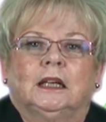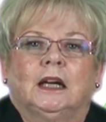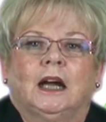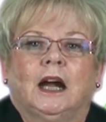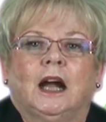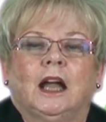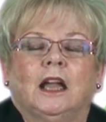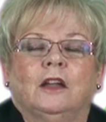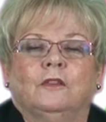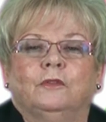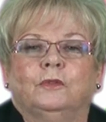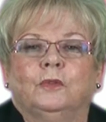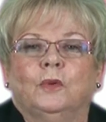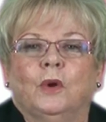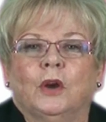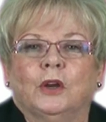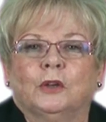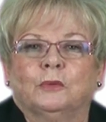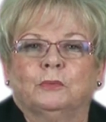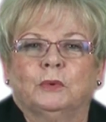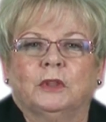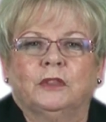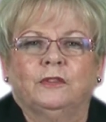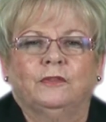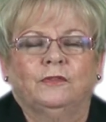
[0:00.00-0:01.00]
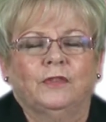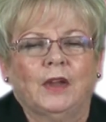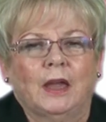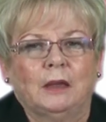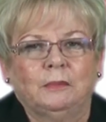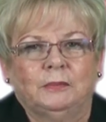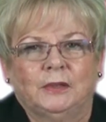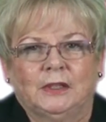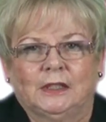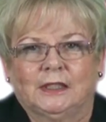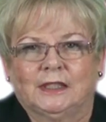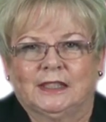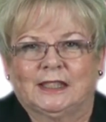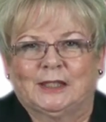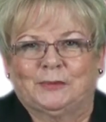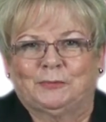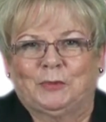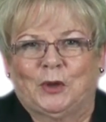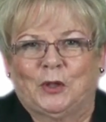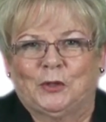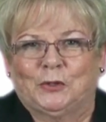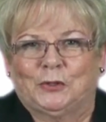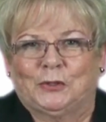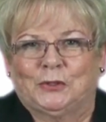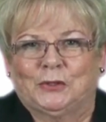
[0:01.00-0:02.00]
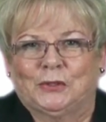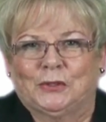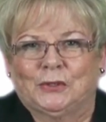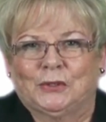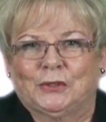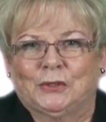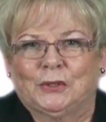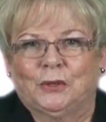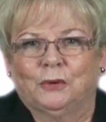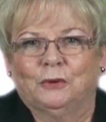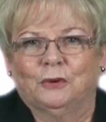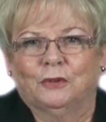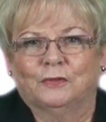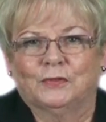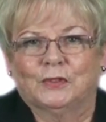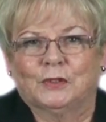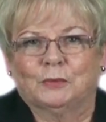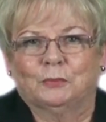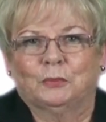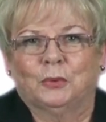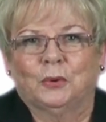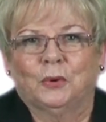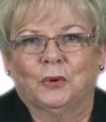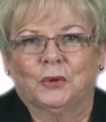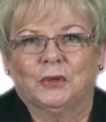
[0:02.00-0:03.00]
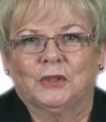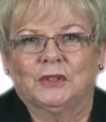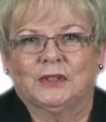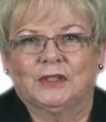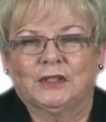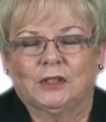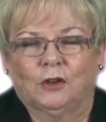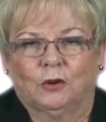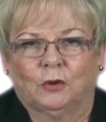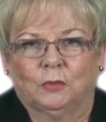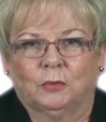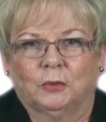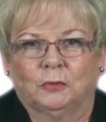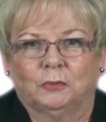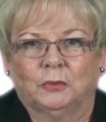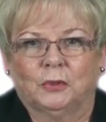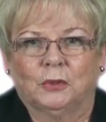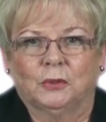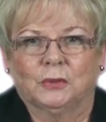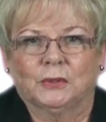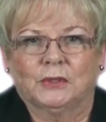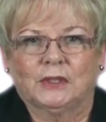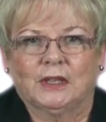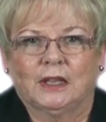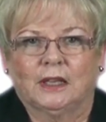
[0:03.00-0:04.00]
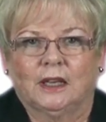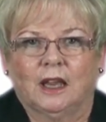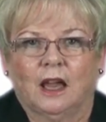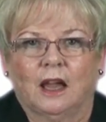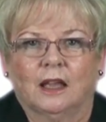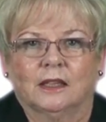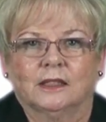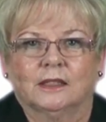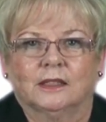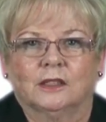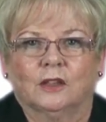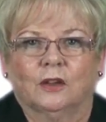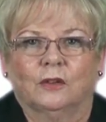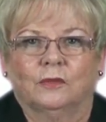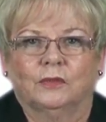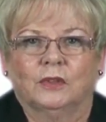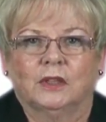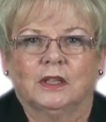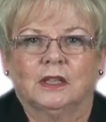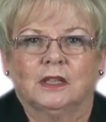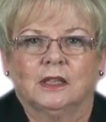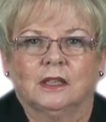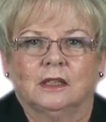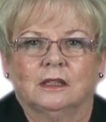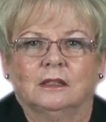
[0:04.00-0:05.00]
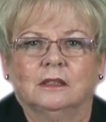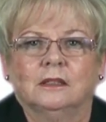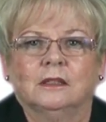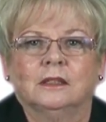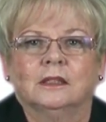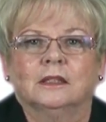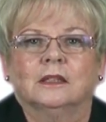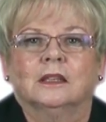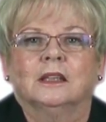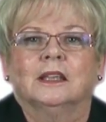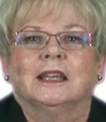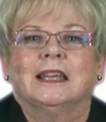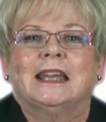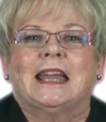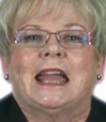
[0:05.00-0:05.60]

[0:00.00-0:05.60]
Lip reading: I have worked with fabulous sponsors who have supported Cerebral Palsy Alliance over the years,